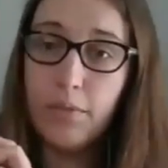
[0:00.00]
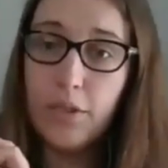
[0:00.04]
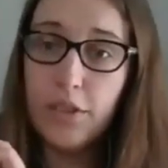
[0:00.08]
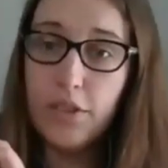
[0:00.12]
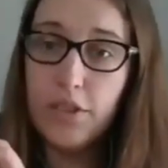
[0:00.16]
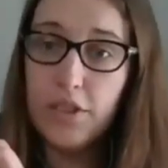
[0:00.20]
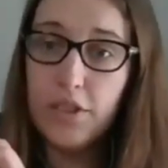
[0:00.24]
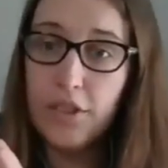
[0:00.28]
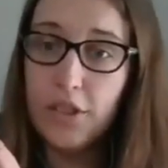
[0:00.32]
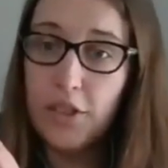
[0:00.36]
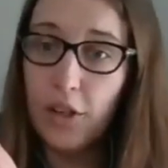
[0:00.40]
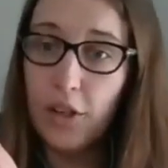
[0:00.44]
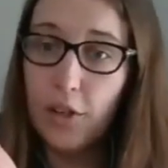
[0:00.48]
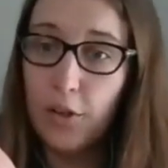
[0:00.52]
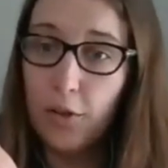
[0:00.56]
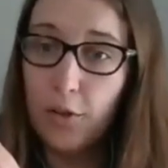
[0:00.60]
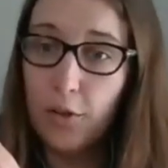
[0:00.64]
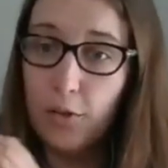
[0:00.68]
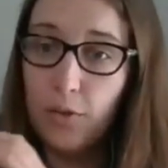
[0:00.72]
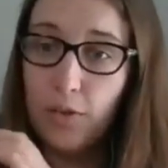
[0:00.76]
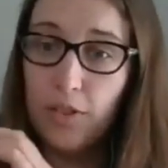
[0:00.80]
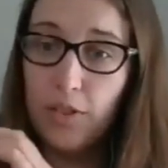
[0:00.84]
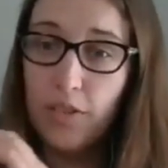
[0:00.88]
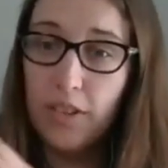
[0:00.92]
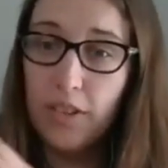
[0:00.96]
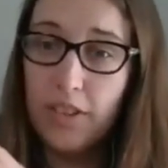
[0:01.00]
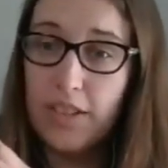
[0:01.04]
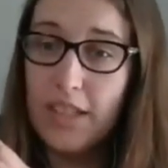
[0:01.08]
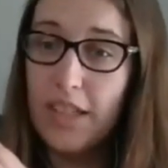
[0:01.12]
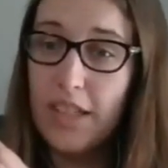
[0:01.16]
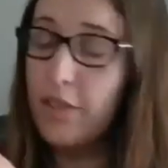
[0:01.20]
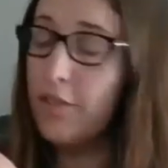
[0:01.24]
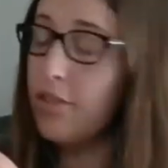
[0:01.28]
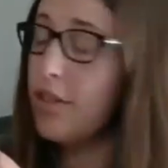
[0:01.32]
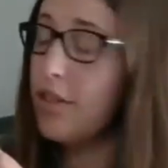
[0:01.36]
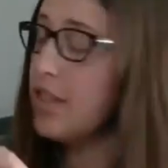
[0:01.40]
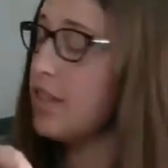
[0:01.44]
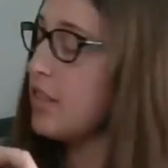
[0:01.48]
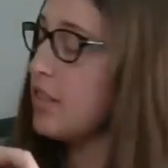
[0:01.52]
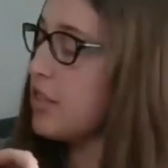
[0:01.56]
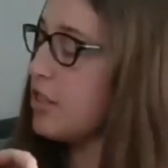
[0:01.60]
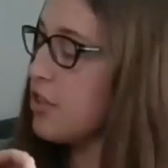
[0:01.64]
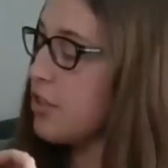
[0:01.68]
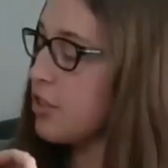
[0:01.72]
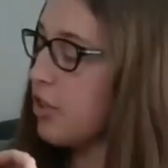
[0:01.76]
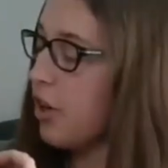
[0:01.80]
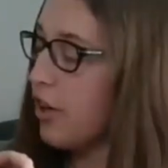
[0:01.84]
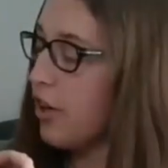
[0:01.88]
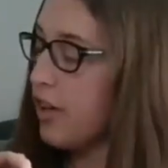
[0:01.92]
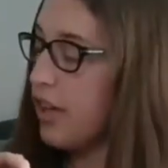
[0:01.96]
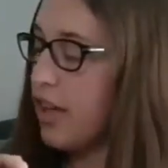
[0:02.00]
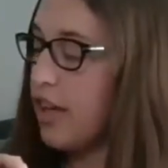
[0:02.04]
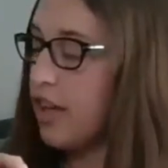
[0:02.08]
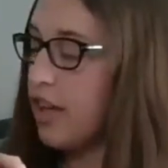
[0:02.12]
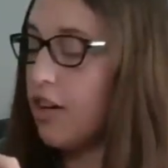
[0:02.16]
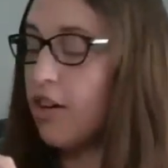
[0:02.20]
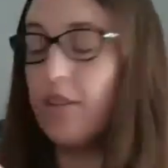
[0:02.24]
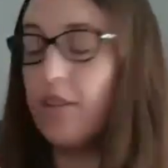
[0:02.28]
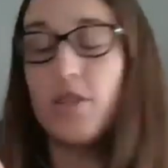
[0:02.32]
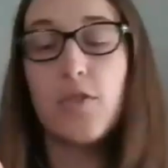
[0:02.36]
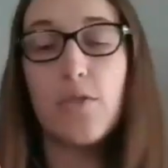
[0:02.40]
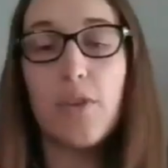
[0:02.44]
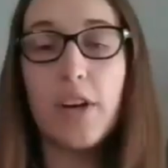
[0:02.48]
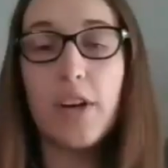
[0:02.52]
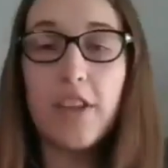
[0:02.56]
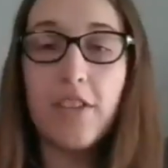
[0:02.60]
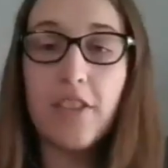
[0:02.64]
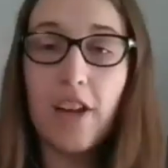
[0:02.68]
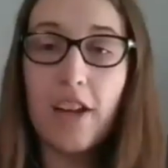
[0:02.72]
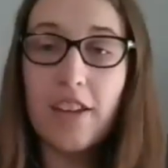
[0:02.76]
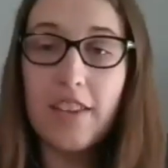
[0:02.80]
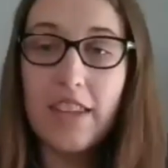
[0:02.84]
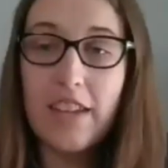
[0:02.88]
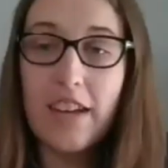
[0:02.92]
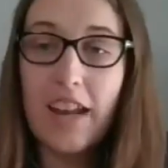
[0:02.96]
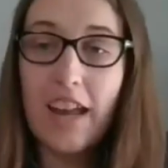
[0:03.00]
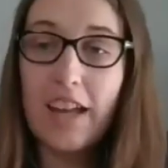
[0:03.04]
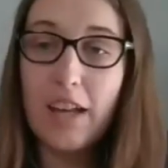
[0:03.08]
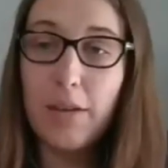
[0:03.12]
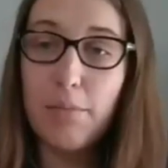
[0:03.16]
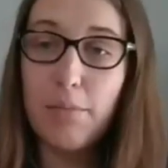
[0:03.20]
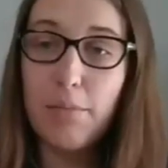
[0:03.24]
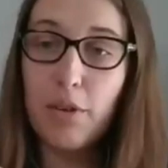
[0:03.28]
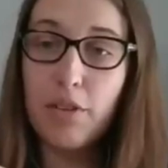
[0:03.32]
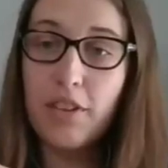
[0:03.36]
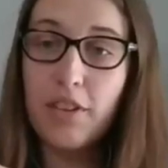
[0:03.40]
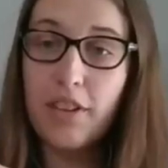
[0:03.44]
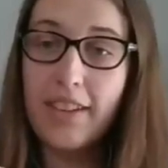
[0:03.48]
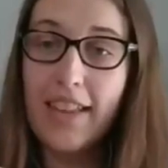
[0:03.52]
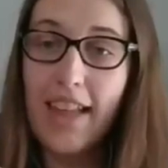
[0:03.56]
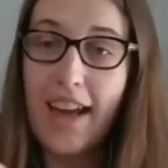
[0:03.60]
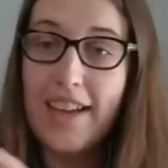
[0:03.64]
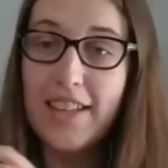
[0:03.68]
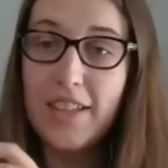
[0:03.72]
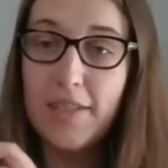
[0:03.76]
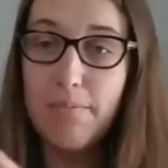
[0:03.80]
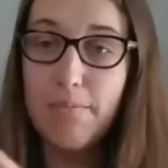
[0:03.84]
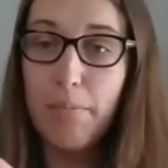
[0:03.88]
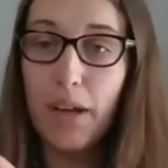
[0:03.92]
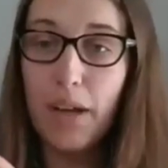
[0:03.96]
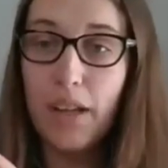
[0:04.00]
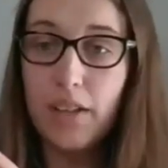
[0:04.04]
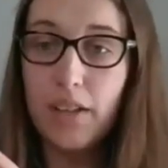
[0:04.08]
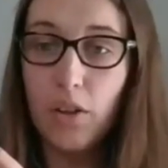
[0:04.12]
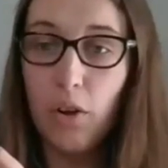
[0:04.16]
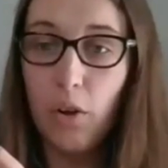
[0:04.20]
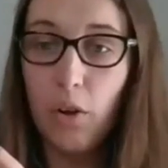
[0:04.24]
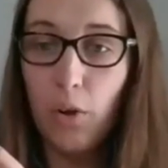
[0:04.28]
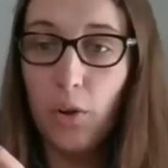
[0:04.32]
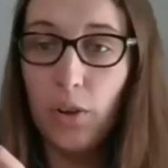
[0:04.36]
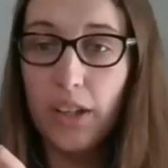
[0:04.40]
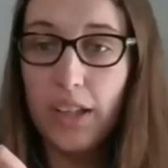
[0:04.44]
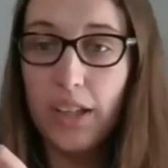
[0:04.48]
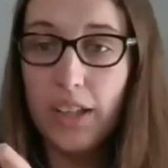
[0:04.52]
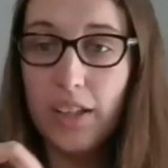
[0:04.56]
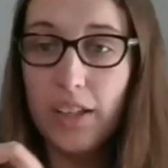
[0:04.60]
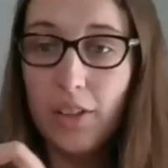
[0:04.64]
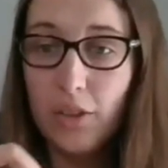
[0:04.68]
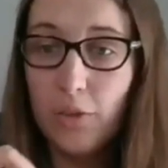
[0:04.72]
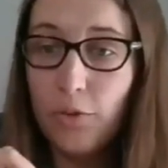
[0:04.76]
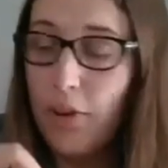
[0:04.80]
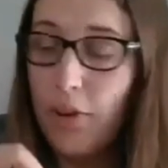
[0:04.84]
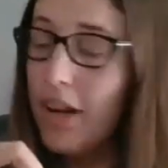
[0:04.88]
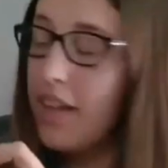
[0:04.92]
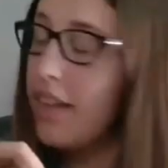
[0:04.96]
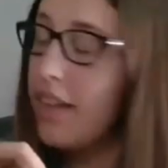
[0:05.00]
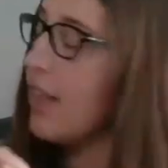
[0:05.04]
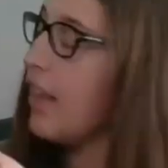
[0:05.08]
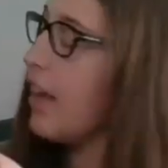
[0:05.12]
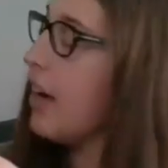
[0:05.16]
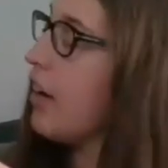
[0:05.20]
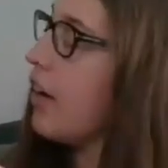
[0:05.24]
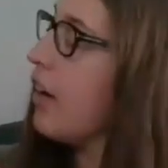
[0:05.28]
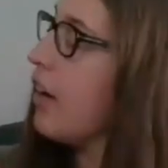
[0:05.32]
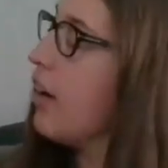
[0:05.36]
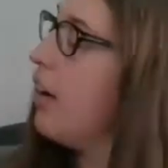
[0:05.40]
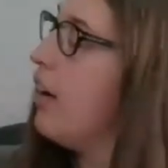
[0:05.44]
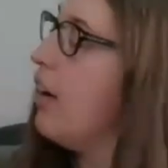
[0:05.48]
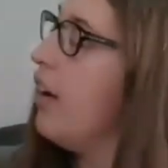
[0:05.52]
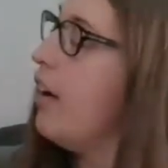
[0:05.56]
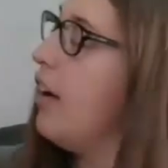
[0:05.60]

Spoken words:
So the decreases start here. So I thought that I could put the last buttonhole in right there.